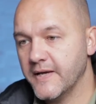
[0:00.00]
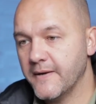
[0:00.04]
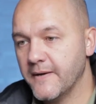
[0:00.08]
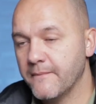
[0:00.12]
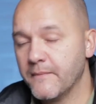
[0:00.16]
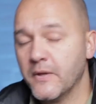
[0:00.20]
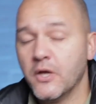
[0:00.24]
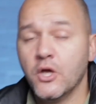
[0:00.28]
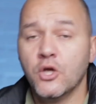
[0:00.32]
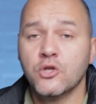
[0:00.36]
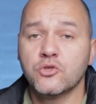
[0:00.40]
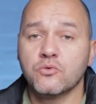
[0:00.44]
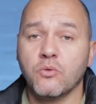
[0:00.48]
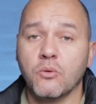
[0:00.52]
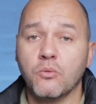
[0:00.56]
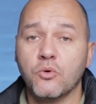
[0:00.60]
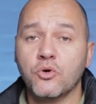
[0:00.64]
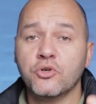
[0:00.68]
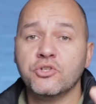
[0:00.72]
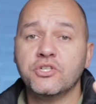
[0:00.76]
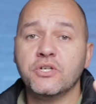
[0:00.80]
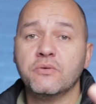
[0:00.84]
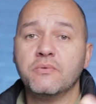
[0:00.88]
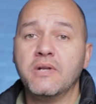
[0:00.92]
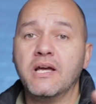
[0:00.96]
yeah. So what we're
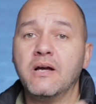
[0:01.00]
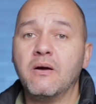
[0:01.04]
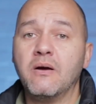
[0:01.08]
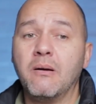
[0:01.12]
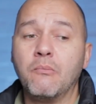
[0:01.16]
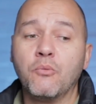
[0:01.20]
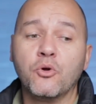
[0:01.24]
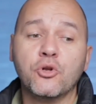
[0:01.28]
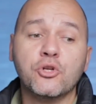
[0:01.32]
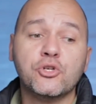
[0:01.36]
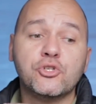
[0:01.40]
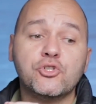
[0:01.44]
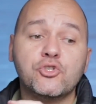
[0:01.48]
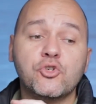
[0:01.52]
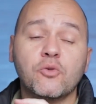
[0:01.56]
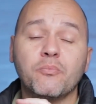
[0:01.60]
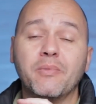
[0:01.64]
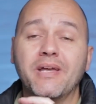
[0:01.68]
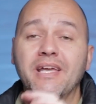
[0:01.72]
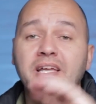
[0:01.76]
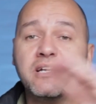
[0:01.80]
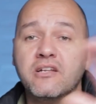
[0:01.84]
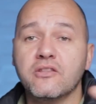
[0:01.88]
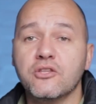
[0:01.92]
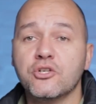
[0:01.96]
going to do now, I'm going to
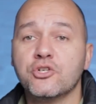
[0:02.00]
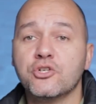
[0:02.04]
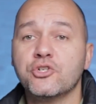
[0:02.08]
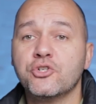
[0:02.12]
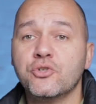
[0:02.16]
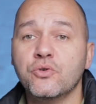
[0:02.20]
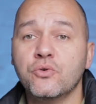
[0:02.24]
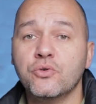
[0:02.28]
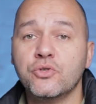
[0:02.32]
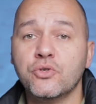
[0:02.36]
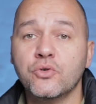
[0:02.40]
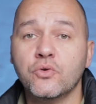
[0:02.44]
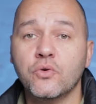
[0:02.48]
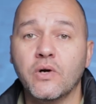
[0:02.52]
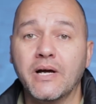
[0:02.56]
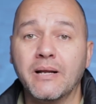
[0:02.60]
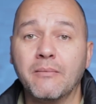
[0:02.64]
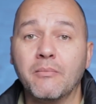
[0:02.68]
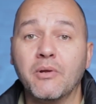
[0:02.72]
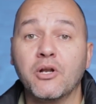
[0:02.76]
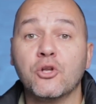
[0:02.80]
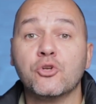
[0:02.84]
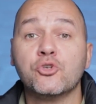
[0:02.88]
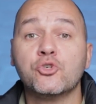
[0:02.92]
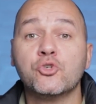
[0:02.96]
jump into the studio and
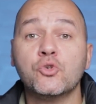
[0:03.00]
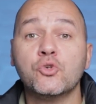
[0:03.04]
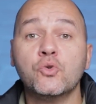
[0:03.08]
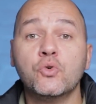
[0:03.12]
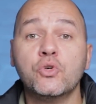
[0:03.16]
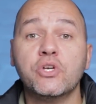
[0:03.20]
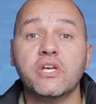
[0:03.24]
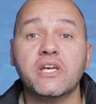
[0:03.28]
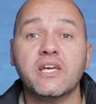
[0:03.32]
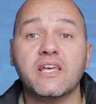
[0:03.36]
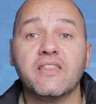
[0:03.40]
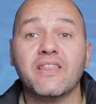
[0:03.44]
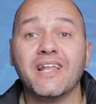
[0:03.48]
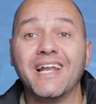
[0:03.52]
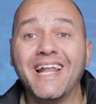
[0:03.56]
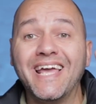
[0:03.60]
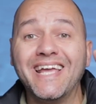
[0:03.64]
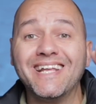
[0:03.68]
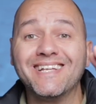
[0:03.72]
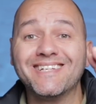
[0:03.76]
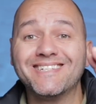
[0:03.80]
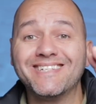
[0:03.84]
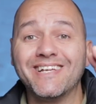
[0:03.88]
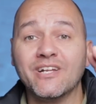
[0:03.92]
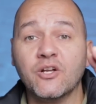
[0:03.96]
I'm going to show you the
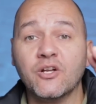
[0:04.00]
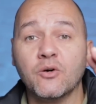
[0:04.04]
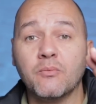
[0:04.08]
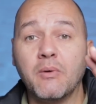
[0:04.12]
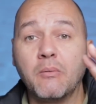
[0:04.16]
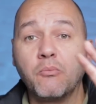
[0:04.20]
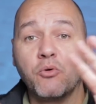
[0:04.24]
lighting setup.